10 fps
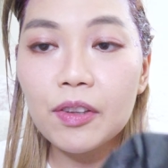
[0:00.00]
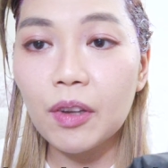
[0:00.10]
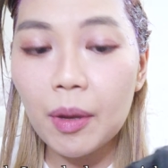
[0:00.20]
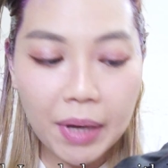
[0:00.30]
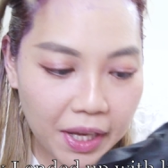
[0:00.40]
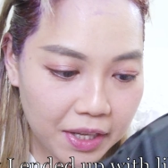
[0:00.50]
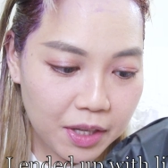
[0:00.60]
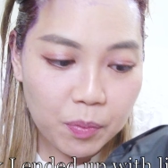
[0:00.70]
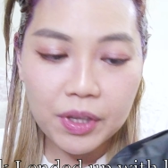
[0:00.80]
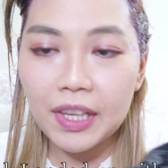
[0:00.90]
So I might
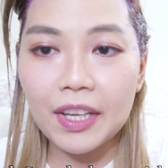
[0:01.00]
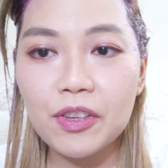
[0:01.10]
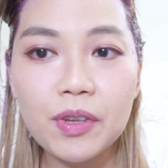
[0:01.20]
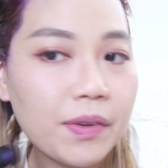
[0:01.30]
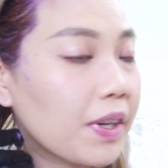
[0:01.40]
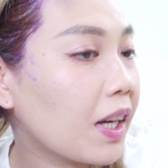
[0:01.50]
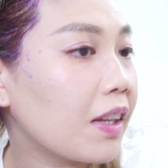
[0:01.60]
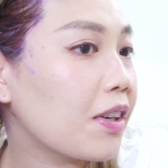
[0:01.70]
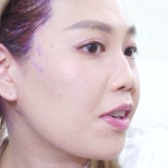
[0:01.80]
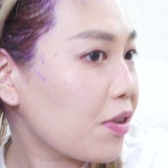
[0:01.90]
end up with like two different
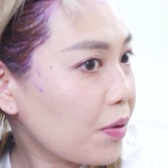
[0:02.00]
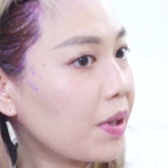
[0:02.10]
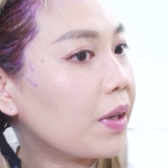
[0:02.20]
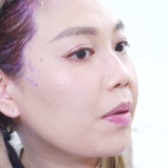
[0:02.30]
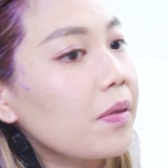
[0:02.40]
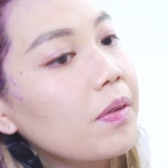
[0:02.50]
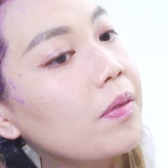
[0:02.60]
colors, who knows?